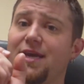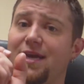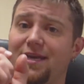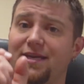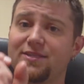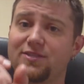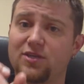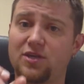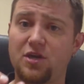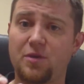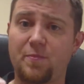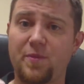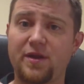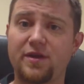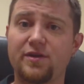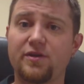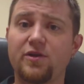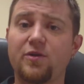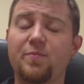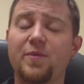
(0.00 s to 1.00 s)
It's going to
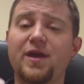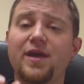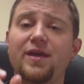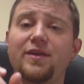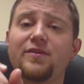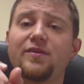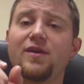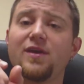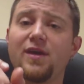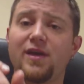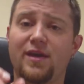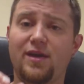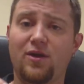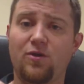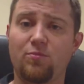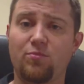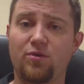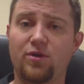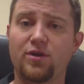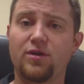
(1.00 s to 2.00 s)
depend on your paint and
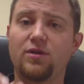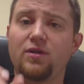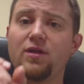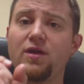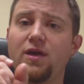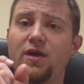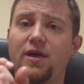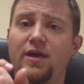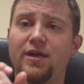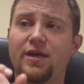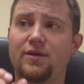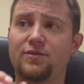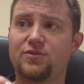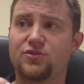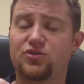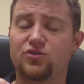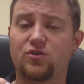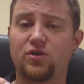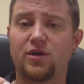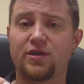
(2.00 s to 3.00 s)
how brittle and how
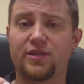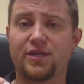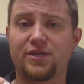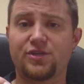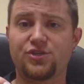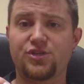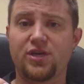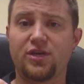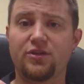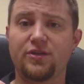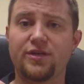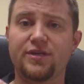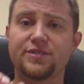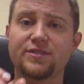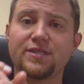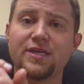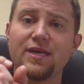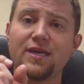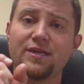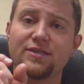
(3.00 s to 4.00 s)
strong that shell
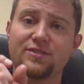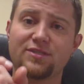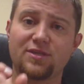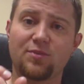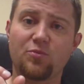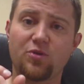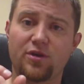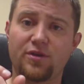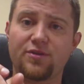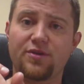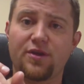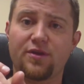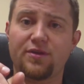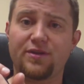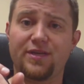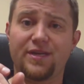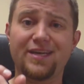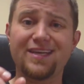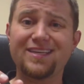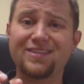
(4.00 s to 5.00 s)
is. Somewhere in there,
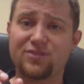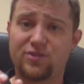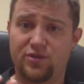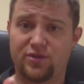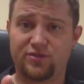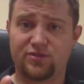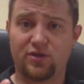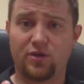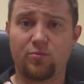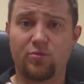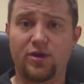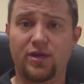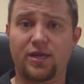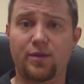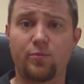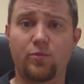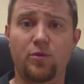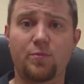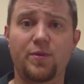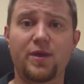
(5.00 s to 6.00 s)
it is going to start
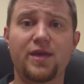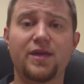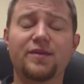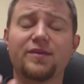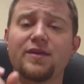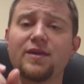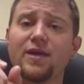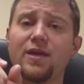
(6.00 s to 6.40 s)
breaking more paint.